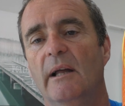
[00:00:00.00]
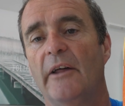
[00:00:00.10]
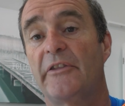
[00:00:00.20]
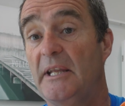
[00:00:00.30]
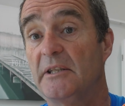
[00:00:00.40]
a
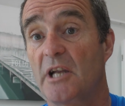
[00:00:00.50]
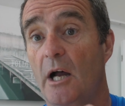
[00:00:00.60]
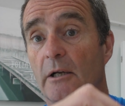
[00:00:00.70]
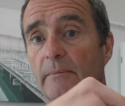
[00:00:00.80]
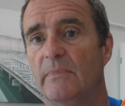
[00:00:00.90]
thin
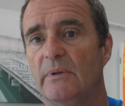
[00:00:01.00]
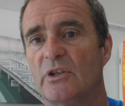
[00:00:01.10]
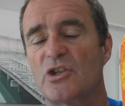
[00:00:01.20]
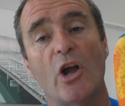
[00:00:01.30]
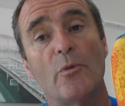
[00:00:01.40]
tongue.
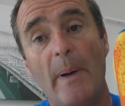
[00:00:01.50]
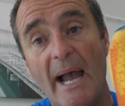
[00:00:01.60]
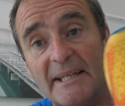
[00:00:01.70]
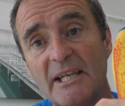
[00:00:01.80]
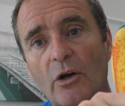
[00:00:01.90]
There's no
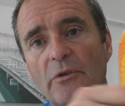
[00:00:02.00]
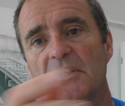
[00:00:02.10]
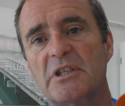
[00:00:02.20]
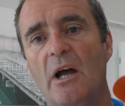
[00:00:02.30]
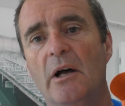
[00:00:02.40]
padding on the
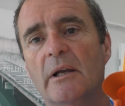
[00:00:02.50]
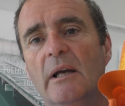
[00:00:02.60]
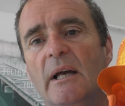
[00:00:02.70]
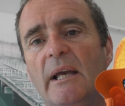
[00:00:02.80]
tongue.